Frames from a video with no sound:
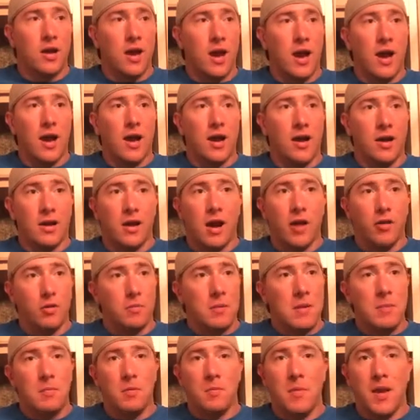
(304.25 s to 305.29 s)
Other
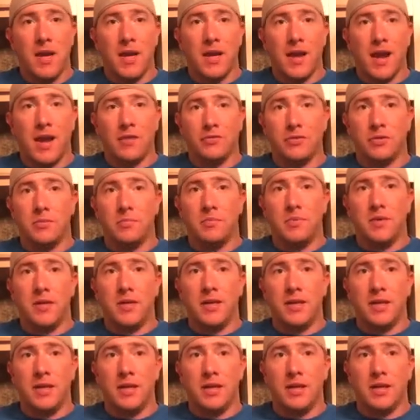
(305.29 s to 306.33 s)
people make it out to
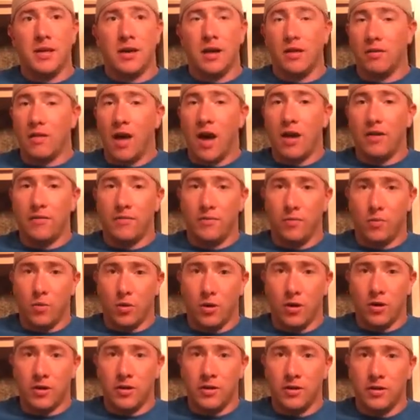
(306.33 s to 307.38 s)
be a lot of
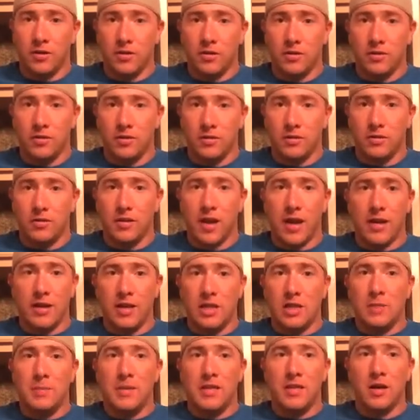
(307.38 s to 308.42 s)
work that
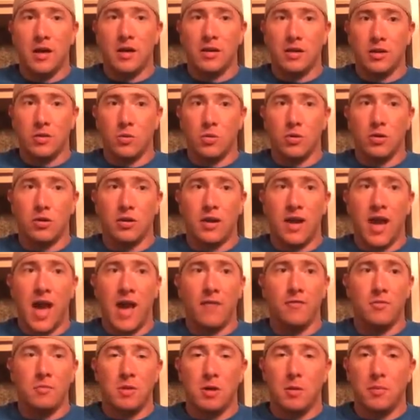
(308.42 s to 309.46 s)
needs to be done in order to
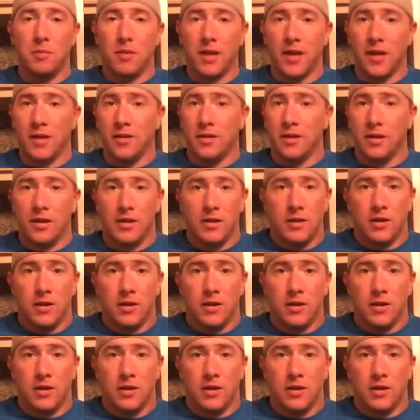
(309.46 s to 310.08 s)
have a meal plan.